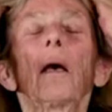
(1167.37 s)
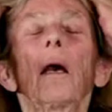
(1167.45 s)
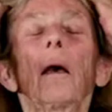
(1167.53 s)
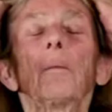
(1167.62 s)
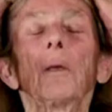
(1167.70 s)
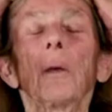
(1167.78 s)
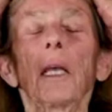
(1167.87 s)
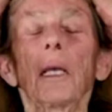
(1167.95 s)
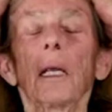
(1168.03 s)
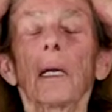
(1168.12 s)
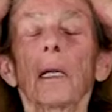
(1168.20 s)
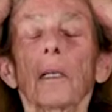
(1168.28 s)
I'm
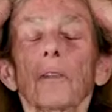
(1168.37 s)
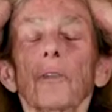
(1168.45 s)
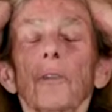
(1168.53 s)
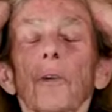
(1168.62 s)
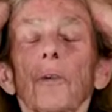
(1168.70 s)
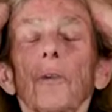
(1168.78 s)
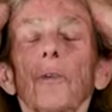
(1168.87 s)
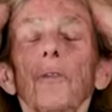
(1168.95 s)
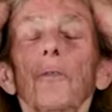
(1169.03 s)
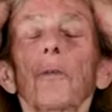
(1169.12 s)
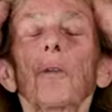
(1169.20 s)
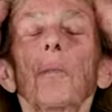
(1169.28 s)
making little
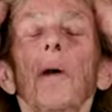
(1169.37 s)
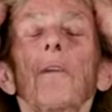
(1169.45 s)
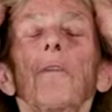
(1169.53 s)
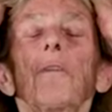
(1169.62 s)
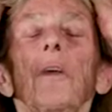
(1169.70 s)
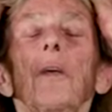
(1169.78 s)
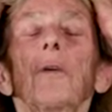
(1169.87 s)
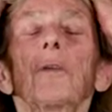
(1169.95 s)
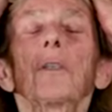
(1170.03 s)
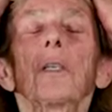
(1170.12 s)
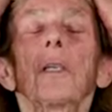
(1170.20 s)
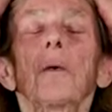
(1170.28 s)
circles with my
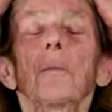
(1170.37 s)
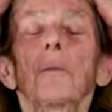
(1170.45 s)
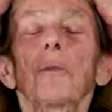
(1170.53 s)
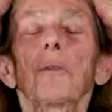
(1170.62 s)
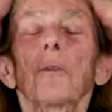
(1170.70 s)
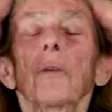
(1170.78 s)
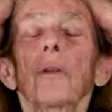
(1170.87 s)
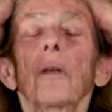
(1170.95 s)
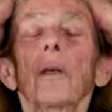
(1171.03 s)
fingertips